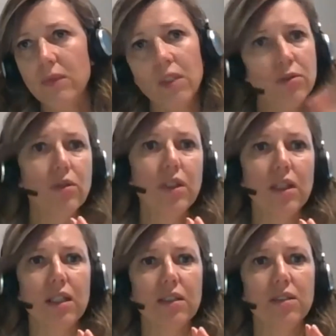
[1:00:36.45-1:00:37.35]
not only
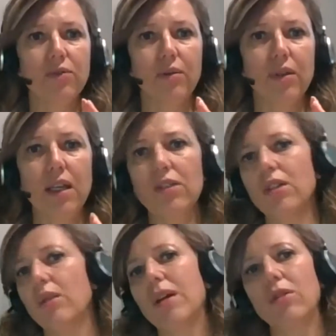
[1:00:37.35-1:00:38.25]
the Chiesi
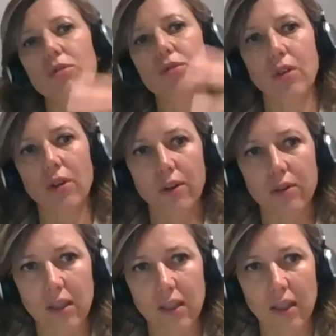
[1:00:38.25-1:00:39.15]
Foundation, but also
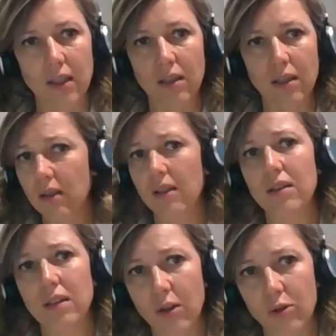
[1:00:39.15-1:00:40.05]
in
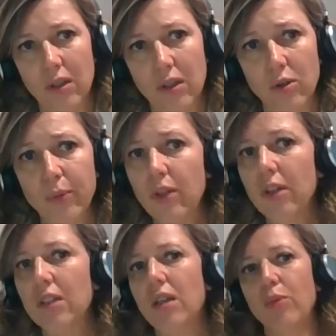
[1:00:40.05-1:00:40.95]
the local
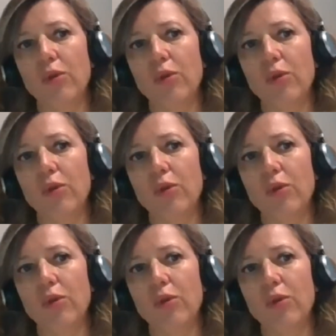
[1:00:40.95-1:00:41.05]
community,